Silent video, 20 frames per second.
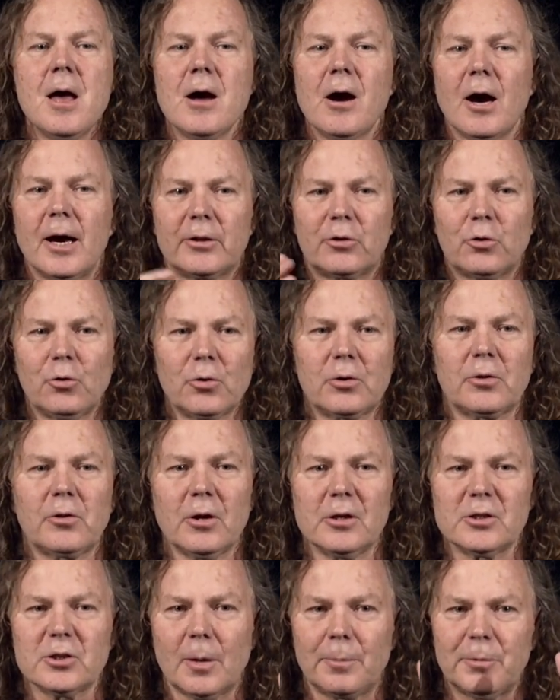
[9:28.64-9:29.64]
I took
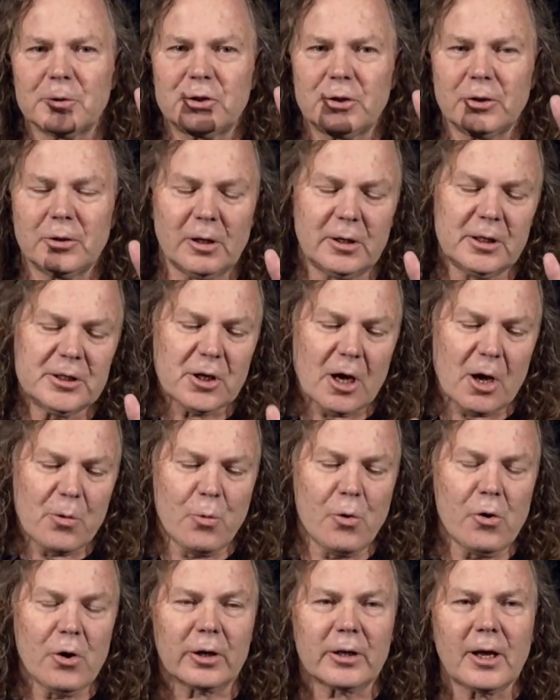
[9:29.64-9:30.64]
those opportunities, I
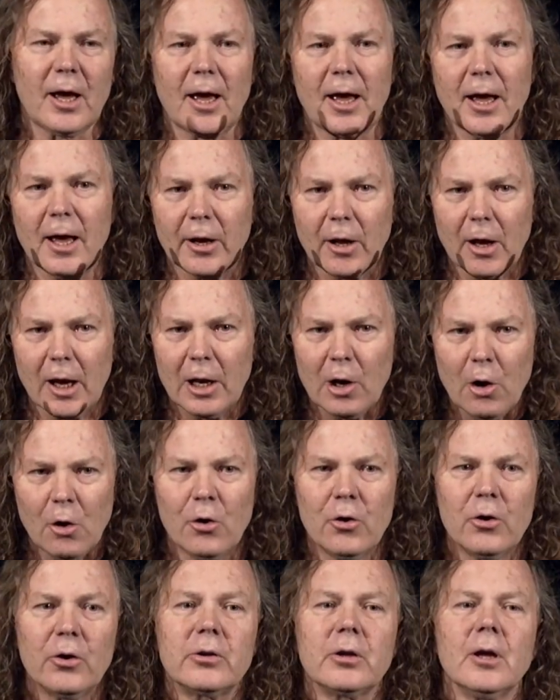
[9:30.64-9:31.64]
worked hard, I
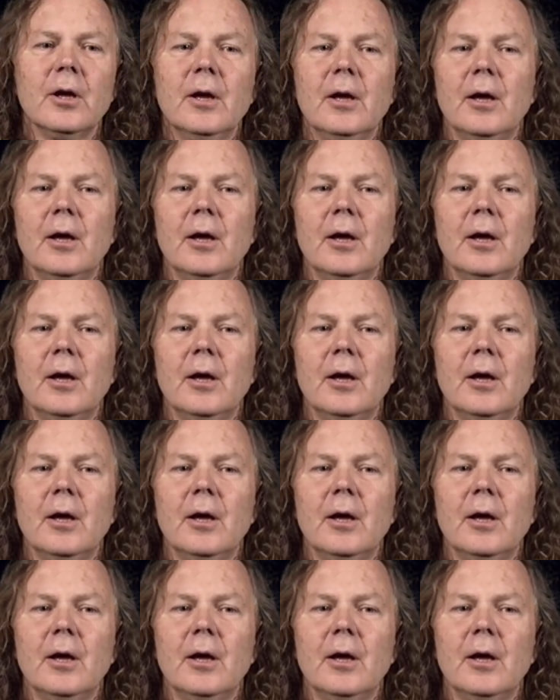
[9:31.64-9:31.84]
learnt.